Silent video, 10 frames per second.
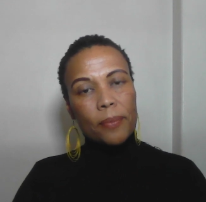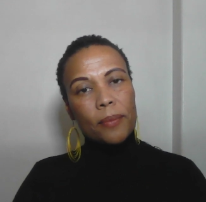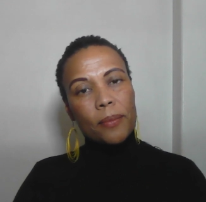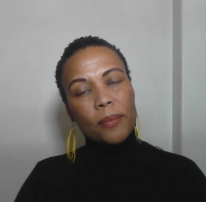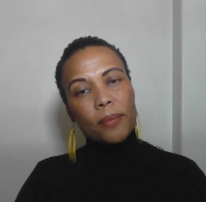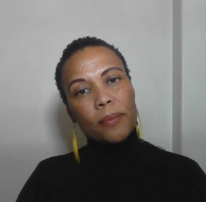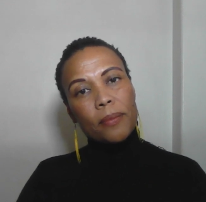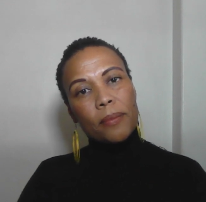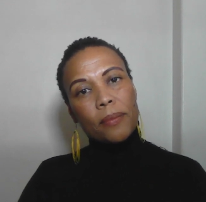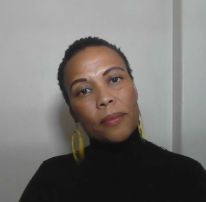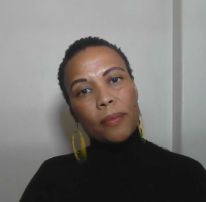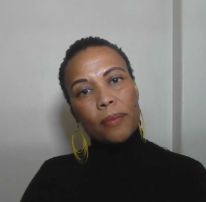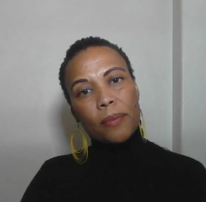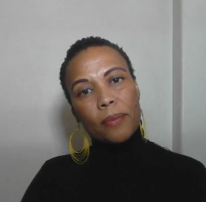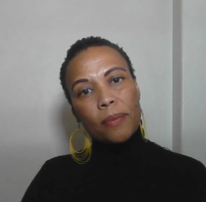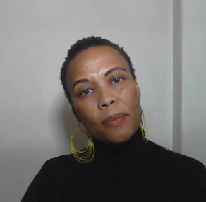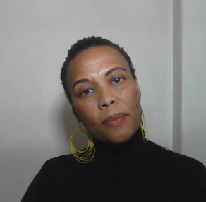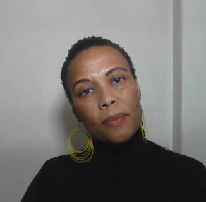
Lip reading: (silence)